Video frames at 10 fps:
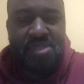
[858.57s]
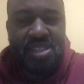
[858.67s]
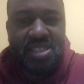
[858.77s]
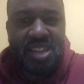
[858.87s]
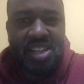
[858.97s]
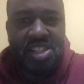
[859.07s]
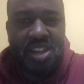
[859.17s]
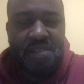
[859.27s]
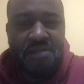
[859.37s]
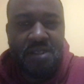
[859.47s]
this
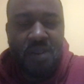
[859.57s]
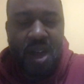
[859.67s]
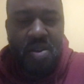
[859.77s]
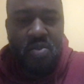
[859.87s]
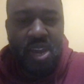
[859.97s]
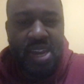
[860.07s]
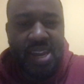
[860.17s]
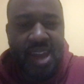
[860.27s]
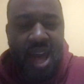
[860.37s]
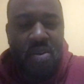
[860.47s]
dungeon and figure out a way to
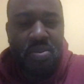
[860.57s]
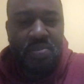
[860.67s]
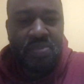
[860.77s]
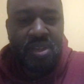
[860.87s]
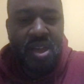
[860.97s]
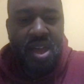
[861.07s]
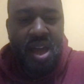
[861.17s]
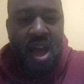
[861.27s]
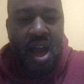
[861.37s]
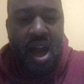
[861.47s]
get out.
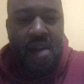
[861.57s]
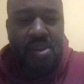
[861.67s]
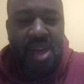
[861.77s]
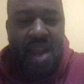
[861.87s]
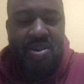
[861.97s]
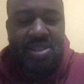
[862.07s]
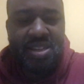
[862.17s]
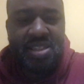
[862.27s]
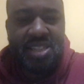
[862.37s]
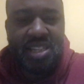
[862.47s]

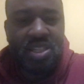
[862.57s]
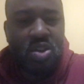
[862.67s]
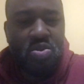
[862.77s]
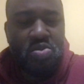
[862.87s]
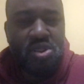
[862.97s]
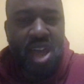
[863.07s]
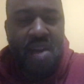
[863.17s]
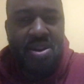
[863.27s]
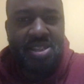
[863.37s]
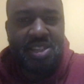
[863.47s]
Characters, there's no new
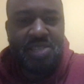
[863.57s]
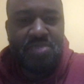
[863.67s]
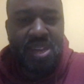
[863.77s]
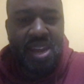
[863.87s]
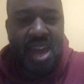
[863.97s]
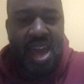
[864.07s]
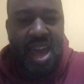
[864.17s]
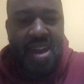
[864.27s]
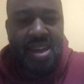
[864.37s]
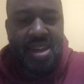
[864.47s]
characters being
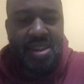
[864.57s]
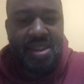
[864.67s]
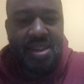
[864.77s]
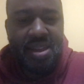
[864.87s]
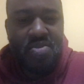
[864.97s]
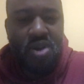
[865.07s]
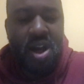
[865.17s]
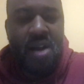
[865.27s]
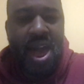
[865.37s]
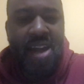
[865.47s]
added.
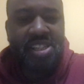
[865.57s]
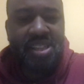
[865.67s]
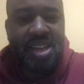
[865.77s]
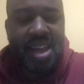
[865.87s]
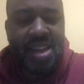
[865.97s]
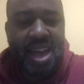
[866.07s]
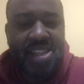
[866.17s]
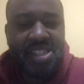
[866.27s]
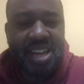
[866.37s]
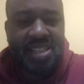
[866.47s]
Well, actually
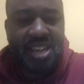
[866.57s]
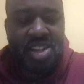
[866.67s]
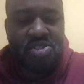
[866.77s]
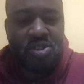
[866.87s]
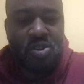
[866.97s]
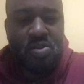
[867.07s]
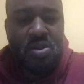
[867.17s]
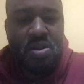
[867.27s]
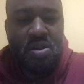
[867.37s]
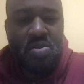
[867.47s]
that's not true.
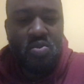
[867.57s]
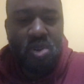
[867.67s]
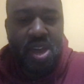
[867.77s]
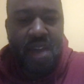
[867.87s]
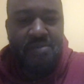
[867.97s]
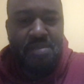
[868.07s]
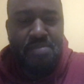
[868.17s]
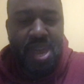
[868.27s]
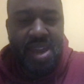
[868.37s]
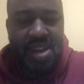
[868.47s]
We have the
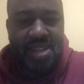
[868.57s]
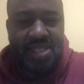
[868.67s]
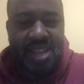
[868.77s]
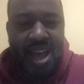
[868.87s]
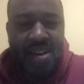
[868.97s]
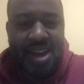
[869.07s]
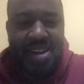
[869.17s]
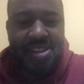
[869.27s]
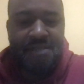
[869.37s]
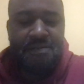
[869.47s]
bandits now
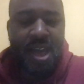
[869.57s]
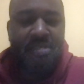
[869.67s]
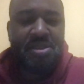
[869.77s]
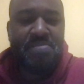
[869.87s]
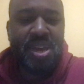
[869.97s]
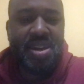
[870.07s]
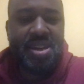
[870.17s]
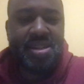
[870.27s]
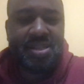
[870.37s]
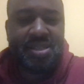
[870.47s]
that they found the
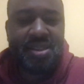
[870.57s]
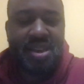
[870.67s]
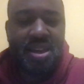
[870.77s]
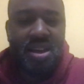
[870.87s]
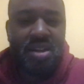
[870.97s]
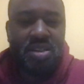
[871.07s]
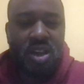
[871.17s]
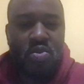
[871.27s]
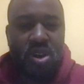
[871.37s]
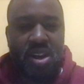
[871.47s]
bandits.
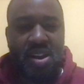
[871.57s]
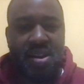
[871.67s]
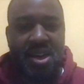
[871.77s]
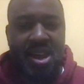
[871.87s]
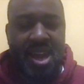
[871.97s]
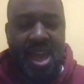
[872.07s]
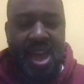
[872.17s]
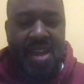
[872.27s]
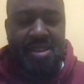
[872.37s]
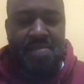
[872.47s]
So we're going to go ahead and
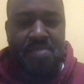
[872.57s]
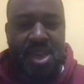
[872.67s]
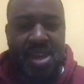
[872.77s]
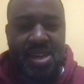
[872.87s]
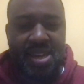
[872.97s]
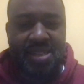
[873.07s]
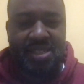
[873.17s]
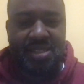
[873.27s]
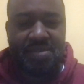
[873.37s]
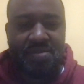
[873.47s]
add the bandits